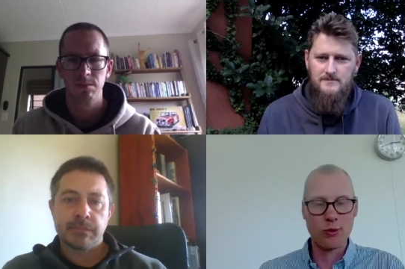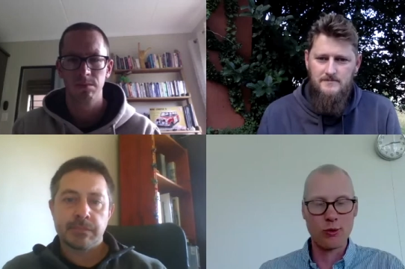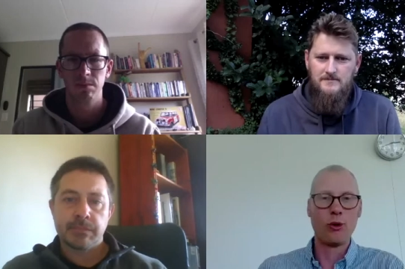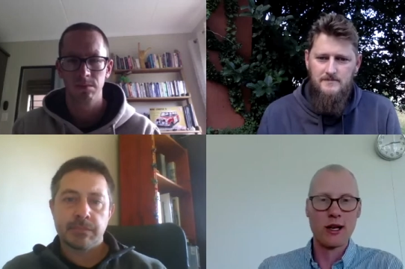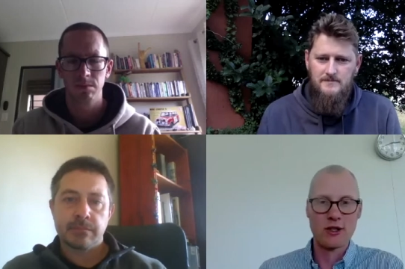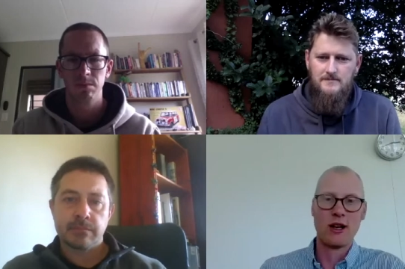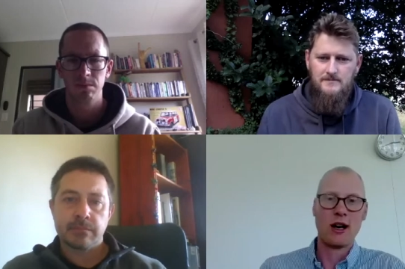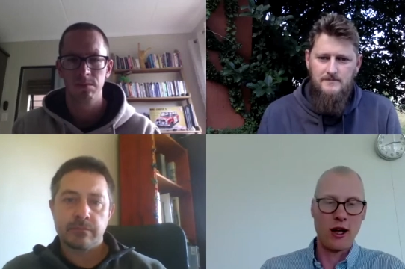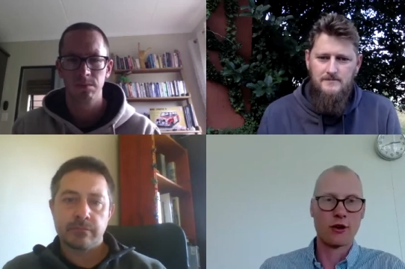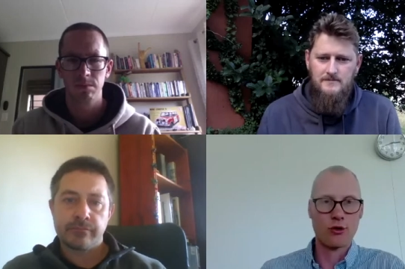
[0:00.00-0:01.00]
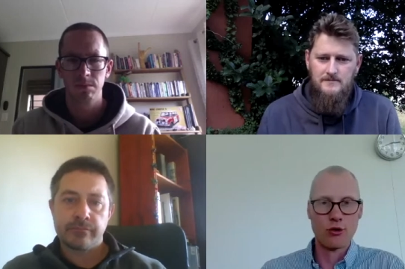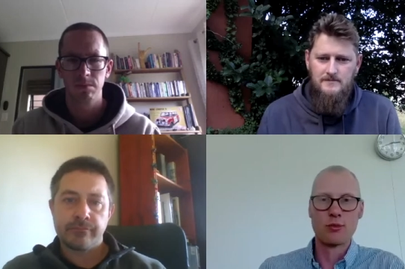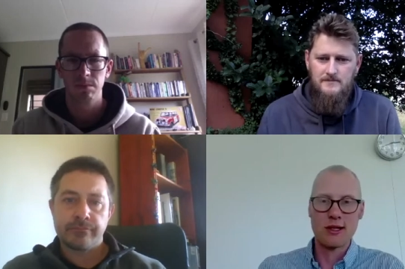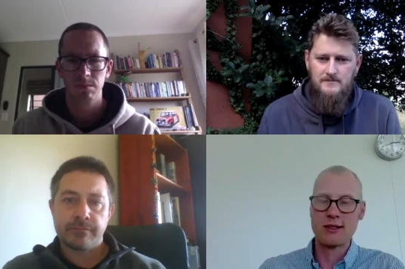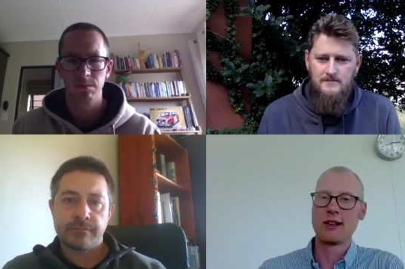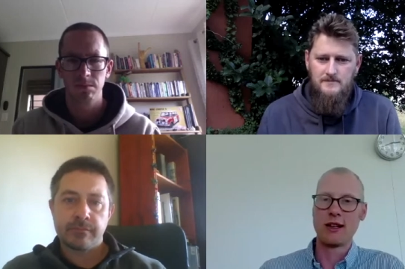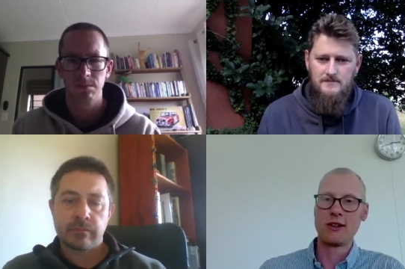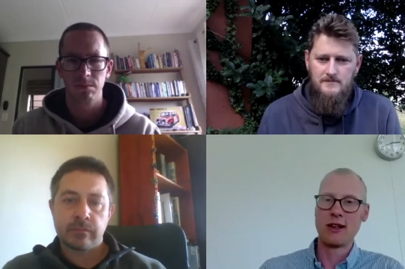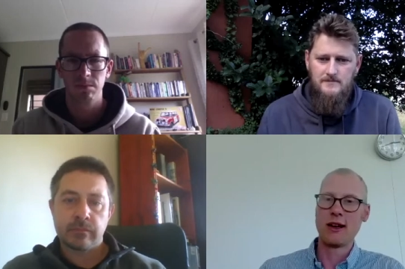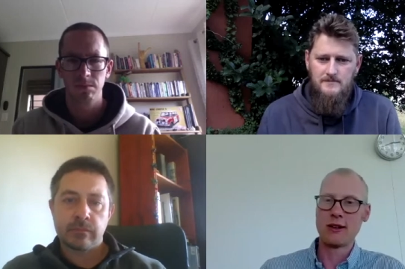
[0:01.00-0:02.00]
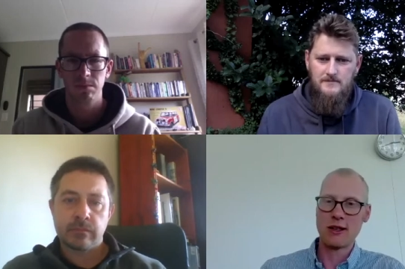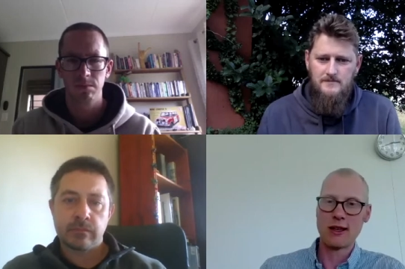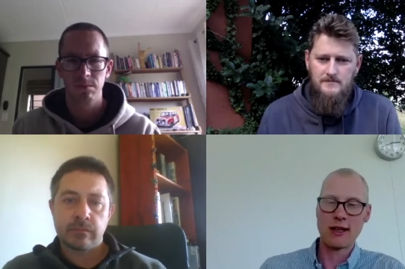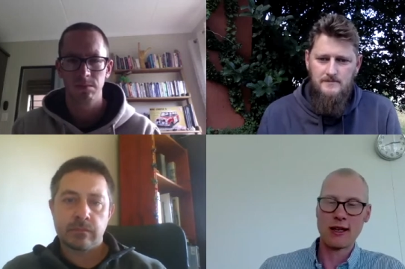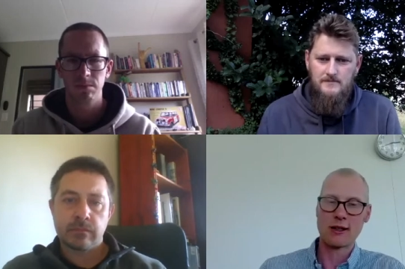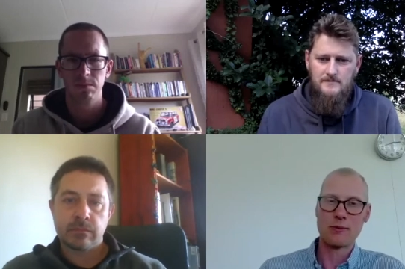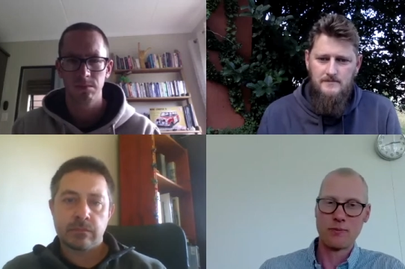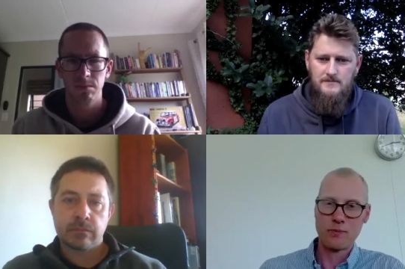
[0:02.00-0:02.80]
Speaker 1: other groups. And I think this